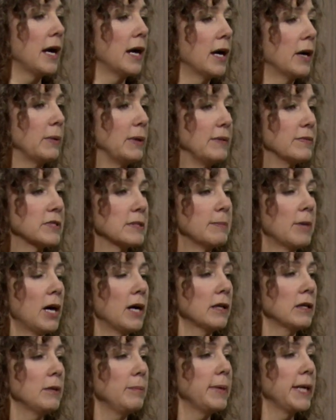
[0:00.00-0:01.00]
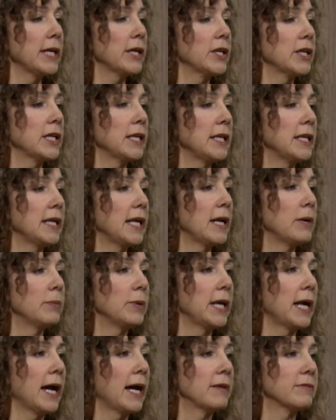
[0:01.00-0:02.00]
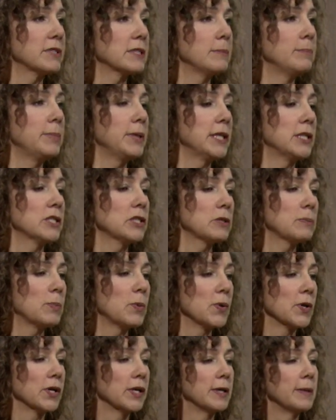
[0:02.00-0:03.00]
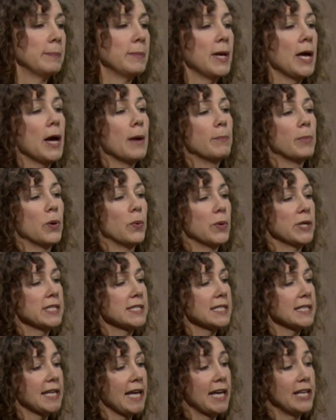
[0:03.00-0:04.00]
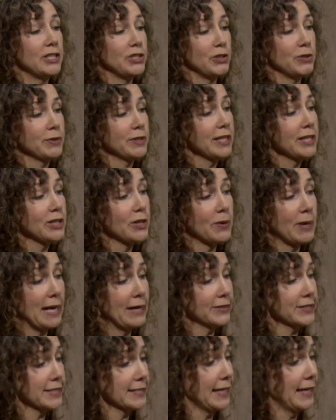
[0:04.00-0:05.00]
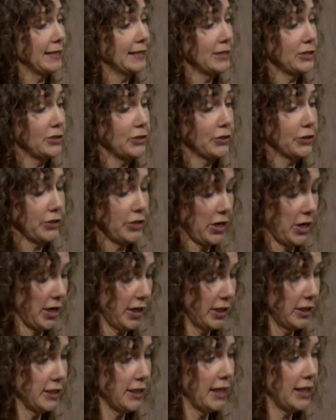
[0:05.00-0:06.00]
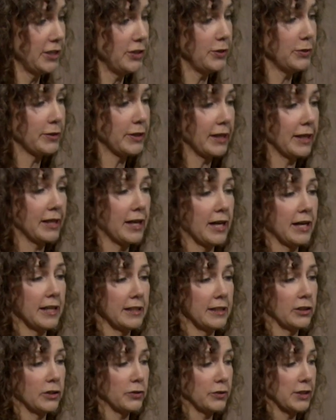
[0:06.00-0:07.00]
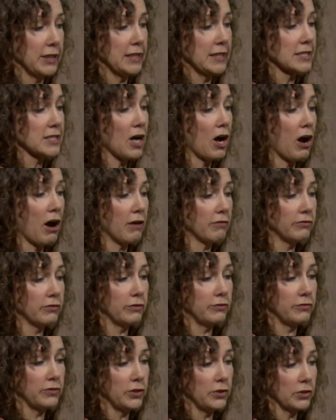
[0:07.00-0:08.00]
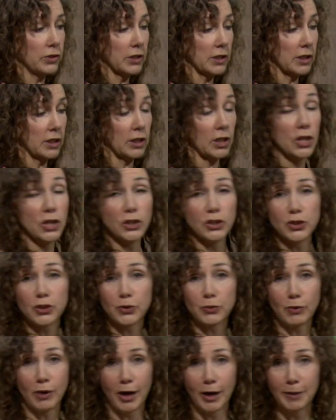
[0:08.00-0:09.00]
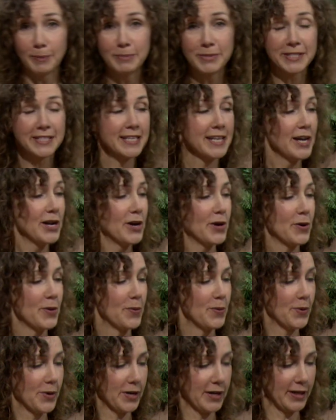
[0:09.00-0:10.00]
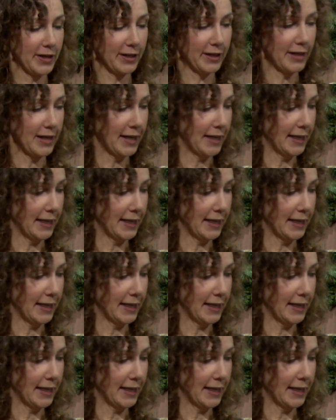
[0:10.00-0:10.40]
We have some huckleberry and we have some pittosporum, but once again, you can go outside in your yard and you can cut greens off of your shrubs, or